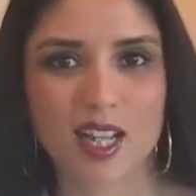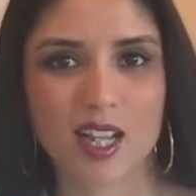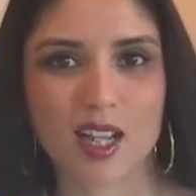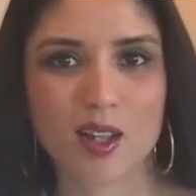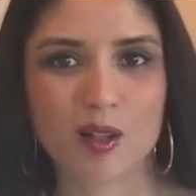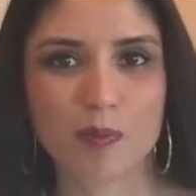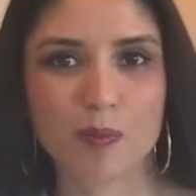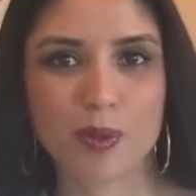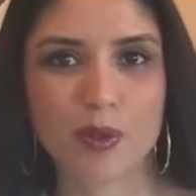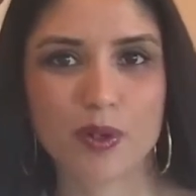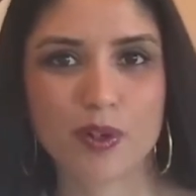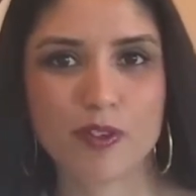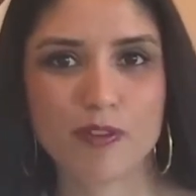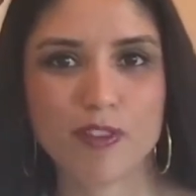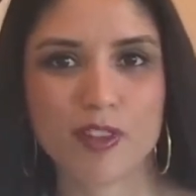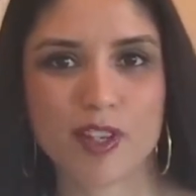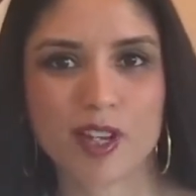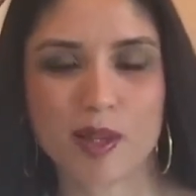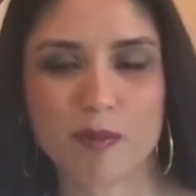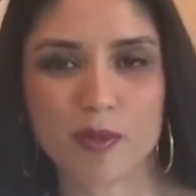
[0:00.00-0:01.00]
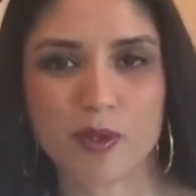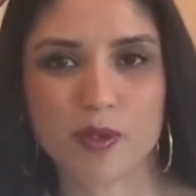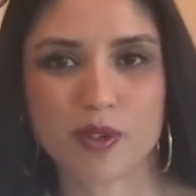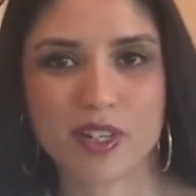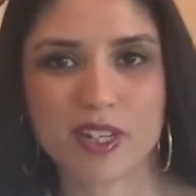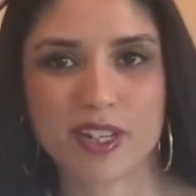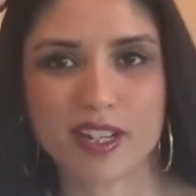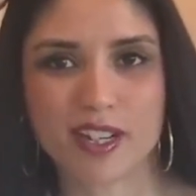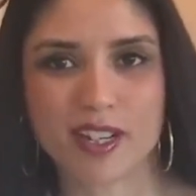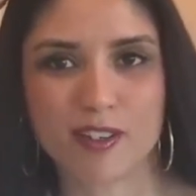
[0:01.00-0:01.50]
I'll prove that I'm good
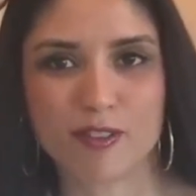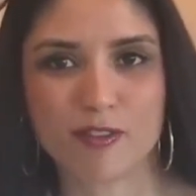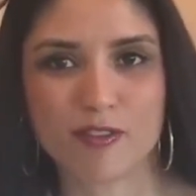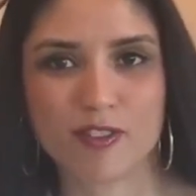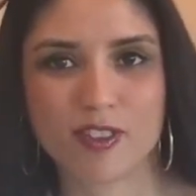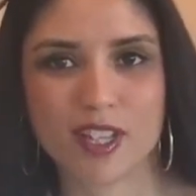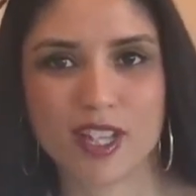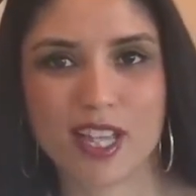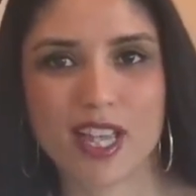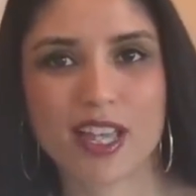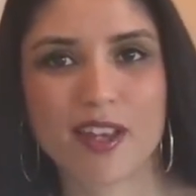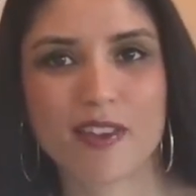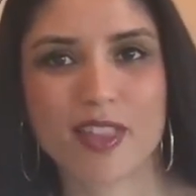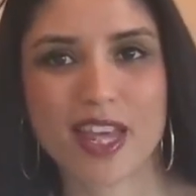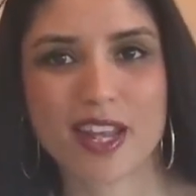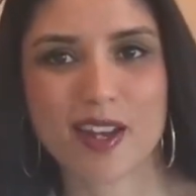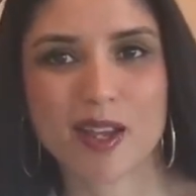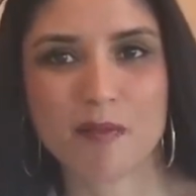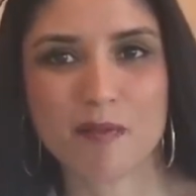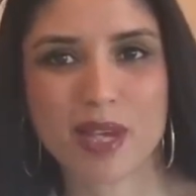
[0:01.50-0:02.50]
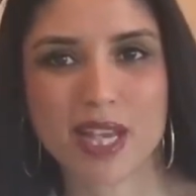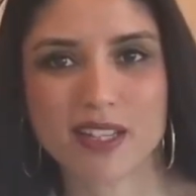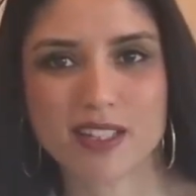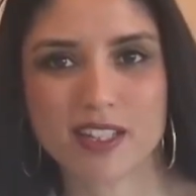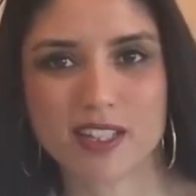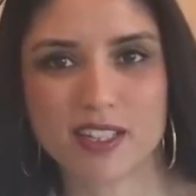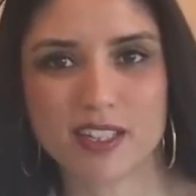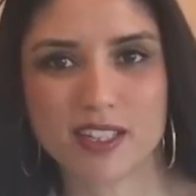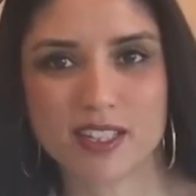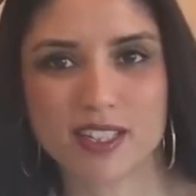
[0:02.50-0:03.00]
enough and that I
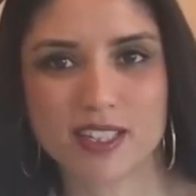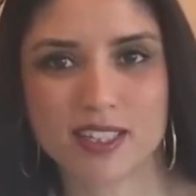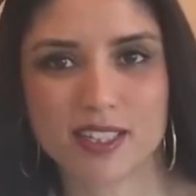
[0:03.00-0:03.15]
matter.